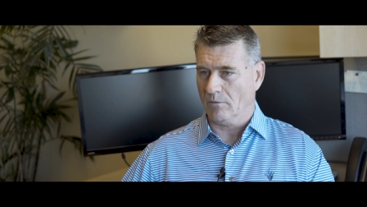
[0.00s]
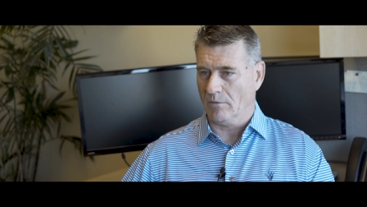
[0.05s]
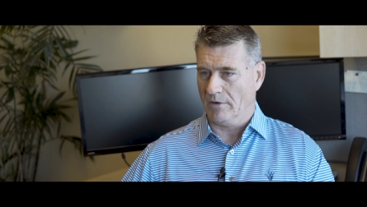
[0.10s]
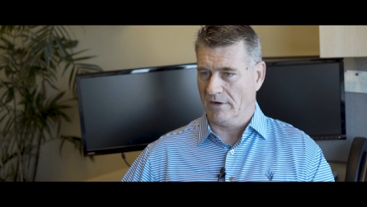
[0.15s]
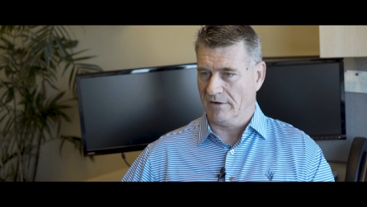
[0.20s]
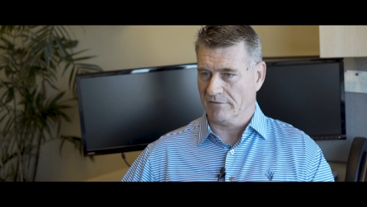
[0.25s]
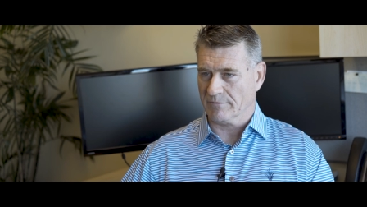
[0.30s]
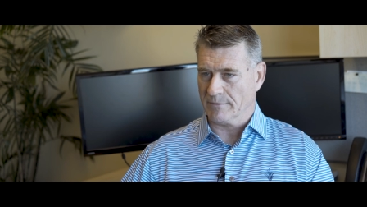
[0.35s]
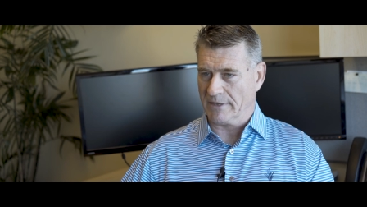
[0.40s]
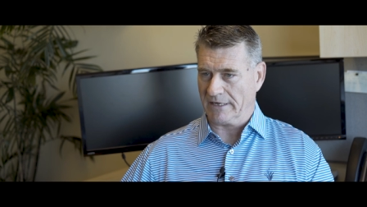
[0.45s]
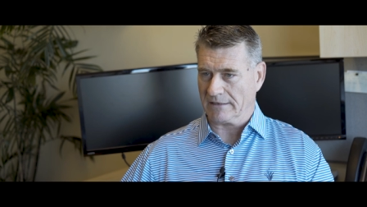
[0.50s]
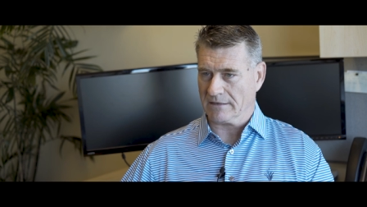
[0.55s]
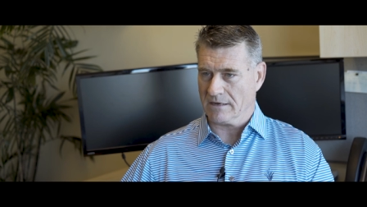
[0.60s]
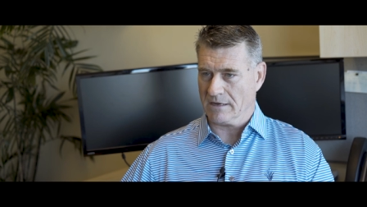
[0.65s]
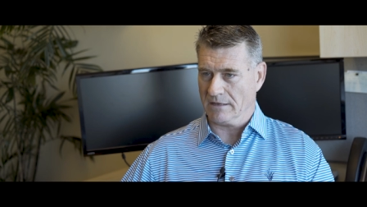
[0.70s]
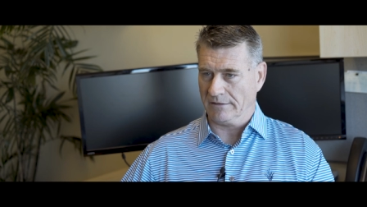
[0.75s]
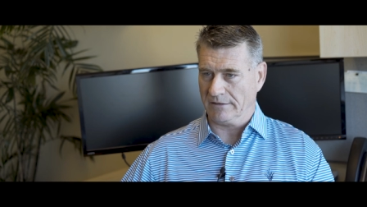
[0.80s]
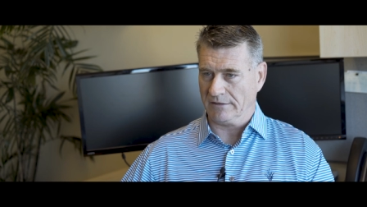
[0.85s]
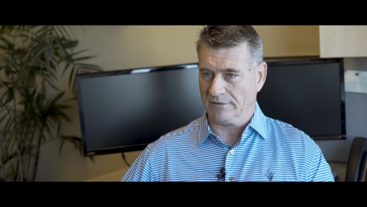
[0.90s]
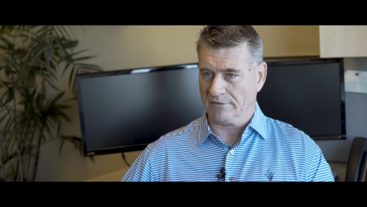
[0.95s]
one of my
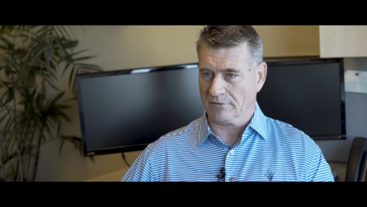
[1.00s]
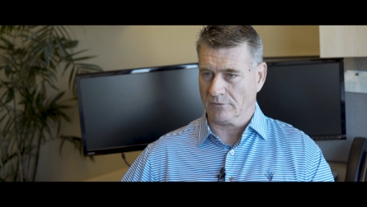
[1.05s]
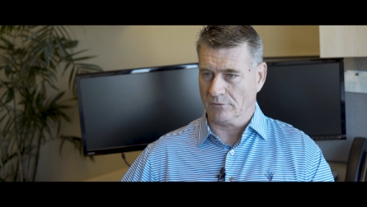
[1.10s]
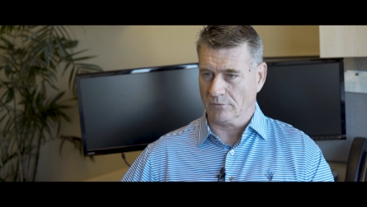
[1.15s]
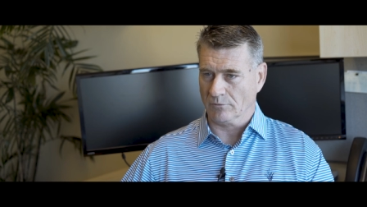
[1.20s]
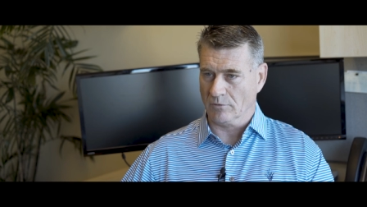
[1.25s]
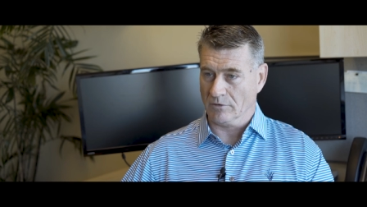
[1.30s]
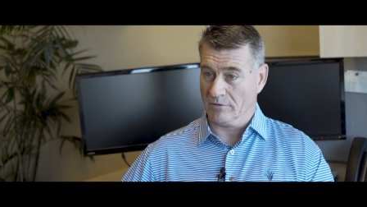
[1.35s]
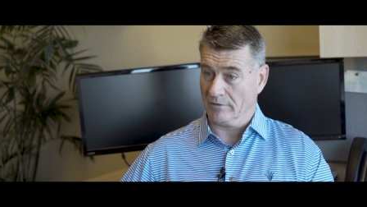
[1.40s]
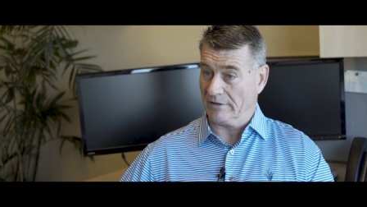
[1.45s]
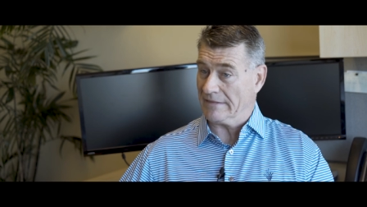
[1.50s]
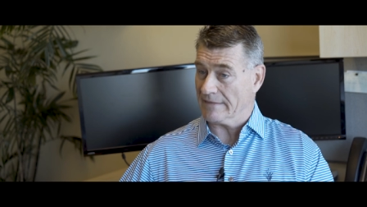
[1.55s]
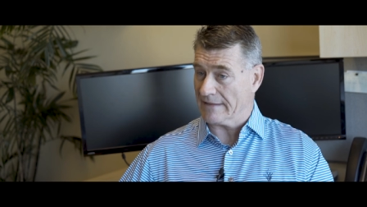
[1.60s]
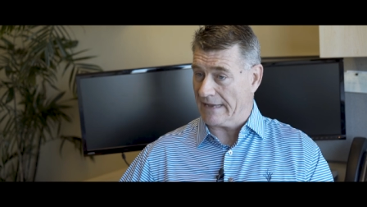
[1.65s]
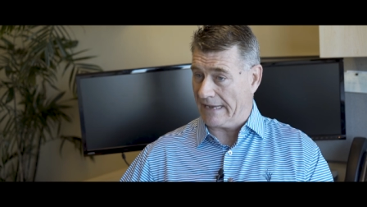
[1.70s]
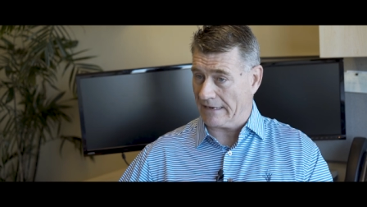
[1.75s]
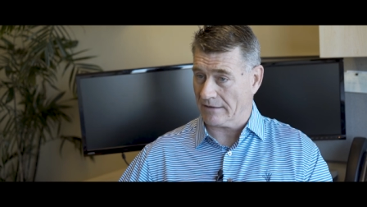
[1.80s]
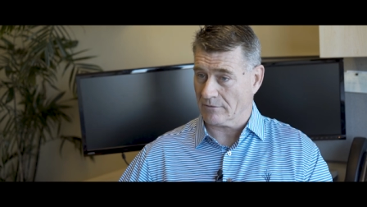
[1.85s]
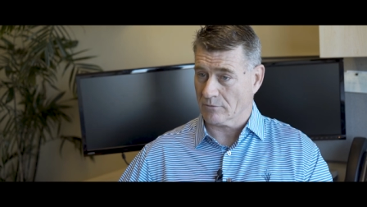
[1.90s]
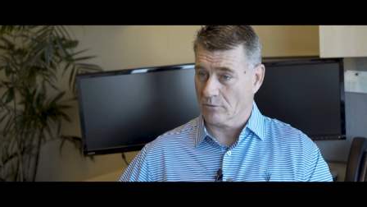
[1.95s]
colleagues who were in
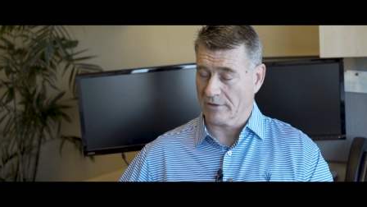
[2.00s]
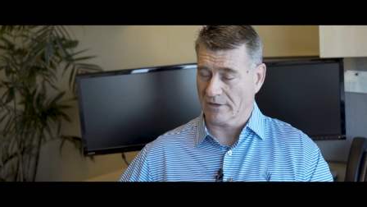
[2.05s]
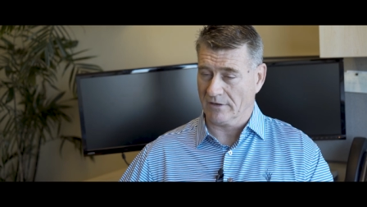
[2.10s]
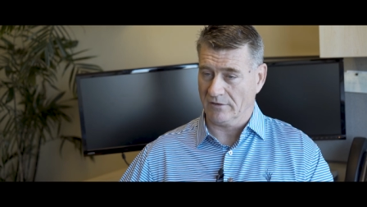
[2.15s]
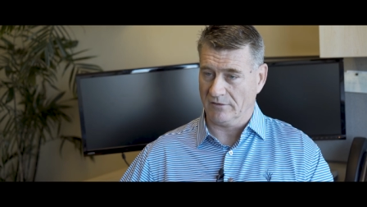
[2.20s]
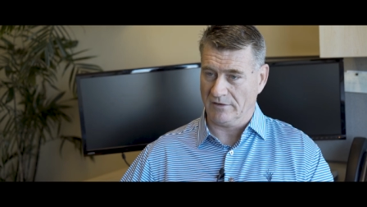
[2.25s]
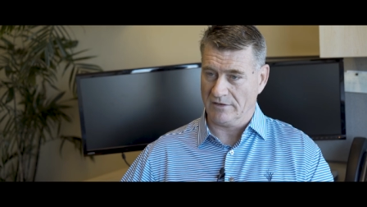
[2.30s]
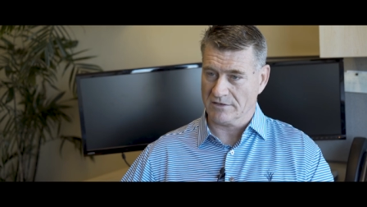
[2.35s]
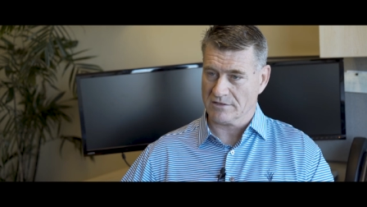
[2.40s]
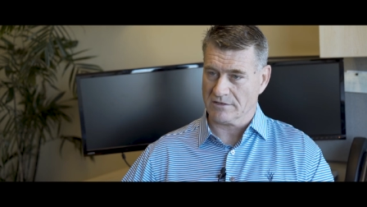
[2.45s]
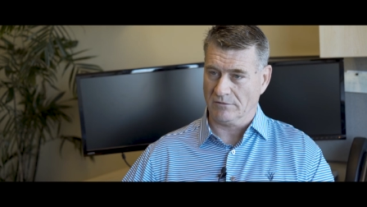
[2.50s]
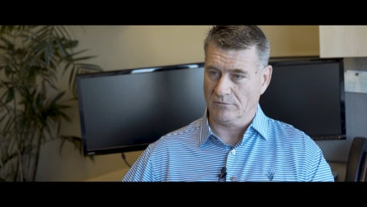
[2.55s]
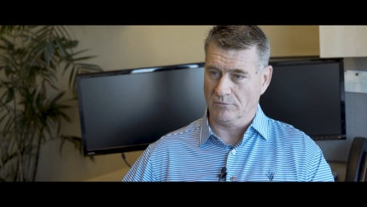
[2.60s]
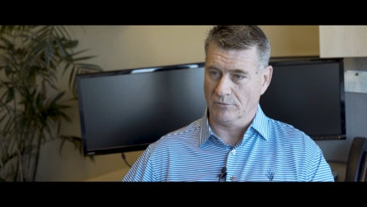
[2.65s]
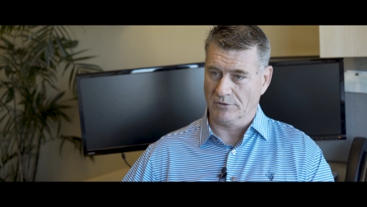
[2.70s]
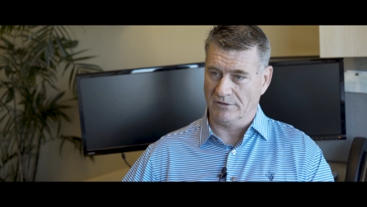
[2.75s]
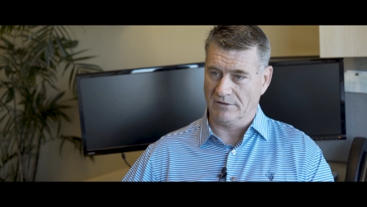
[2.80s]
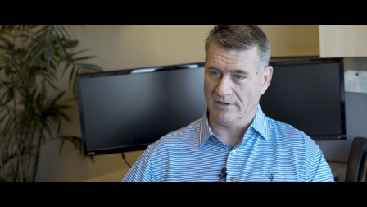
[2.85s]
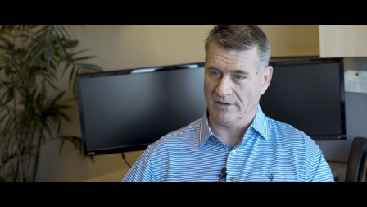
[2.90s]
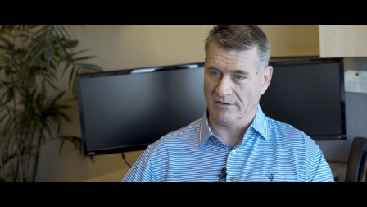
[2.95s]
that organization
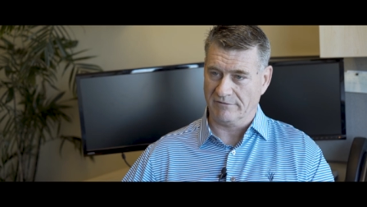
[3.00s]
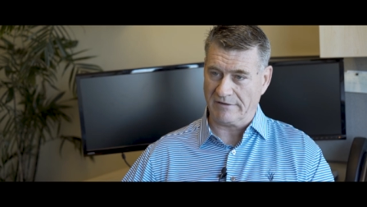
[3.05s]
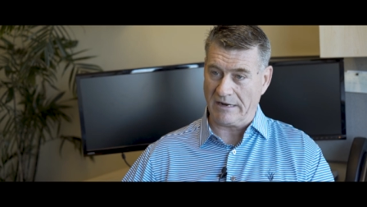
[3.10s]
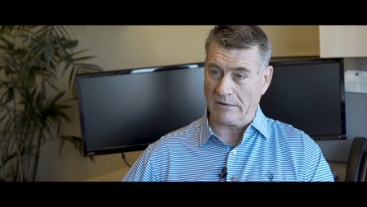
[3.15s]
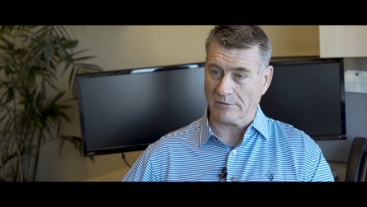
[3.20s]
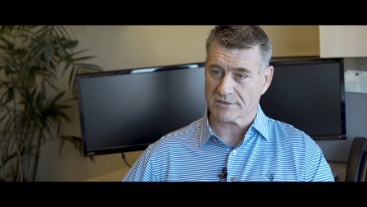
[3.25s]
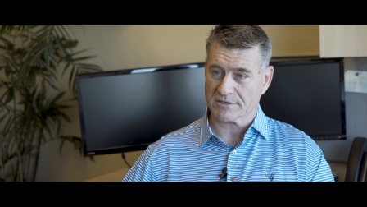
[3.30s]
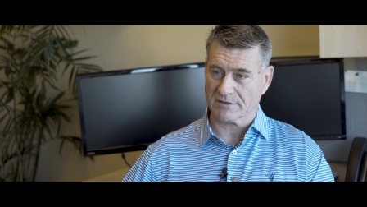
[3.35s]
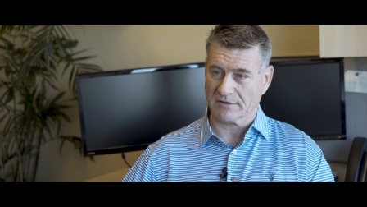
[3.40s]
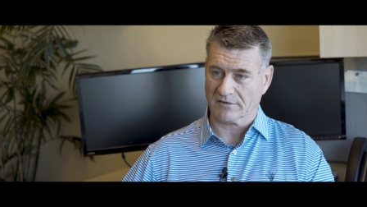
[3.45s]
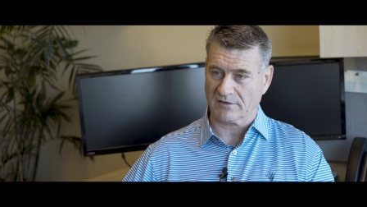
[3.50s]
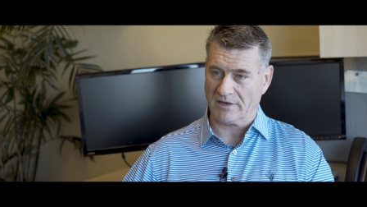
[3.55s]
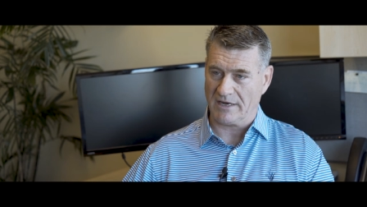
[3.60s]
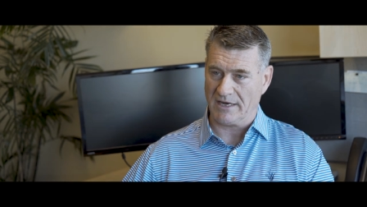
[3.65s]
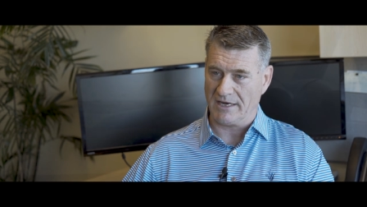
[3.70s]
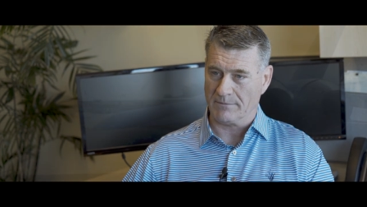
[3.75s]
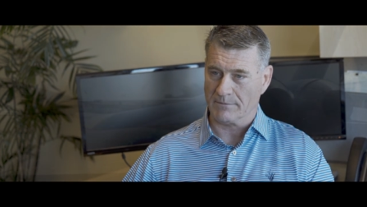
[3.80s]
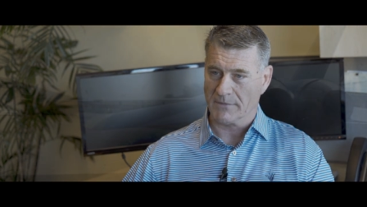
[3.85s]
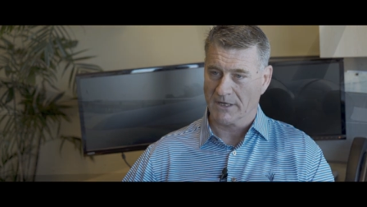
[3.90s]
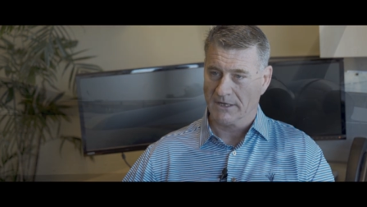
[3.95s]
would uh, vouch the
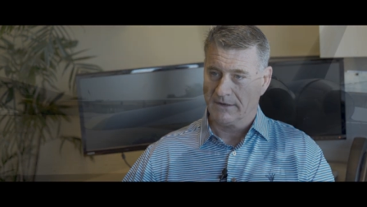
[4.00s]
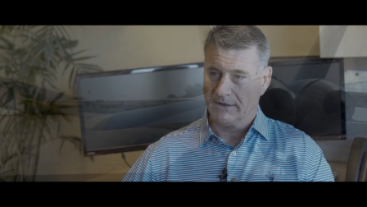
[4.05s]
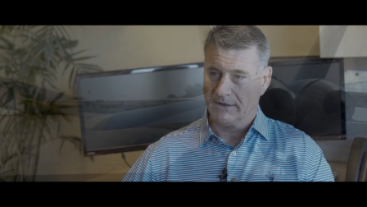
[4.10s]
same.